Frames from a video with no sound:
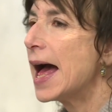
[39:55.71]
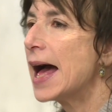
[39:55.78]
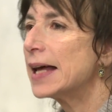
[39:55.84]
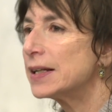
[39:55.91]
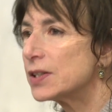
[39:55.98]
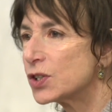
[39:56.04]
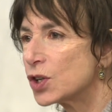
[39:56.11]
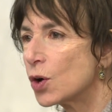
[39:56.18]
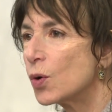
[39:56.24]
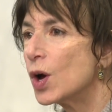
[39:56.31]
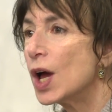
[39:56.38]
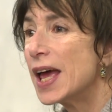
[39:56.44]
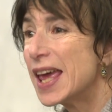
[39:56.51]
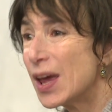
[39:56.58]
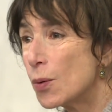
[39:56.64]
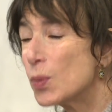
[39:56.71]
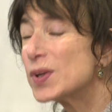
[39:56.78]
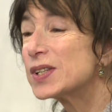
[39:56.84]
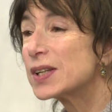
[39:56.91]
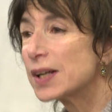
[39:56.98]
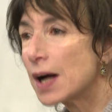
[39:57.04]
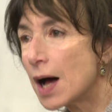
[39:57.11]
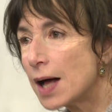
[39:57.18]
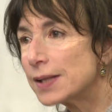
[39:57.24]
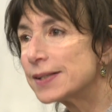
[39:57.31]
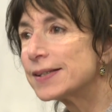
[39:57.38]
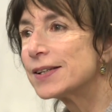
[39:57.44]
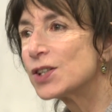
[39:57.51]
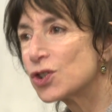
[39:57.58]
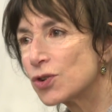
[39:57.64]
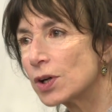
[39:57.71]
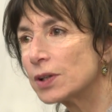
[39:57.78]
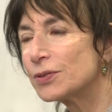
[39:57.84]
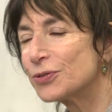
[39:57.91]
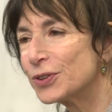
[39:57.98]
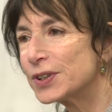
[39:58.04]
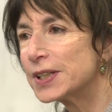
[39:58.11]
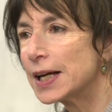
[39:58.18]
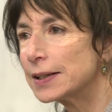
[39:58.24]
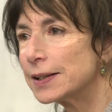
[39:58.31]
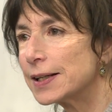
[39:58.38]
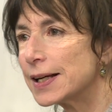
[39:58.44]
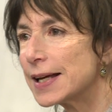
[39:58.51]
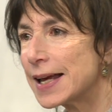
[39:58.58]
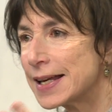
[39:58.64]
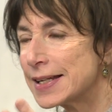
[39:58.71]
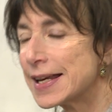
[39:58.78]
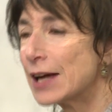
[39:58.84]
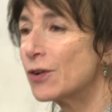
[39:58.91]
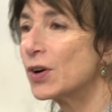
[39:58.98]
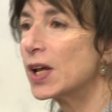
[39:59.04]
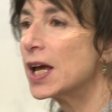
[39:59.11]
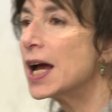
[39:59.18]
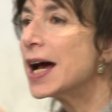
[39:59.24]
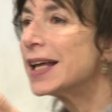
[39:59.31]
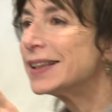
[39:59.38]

And so it was a constant struggle for integrity.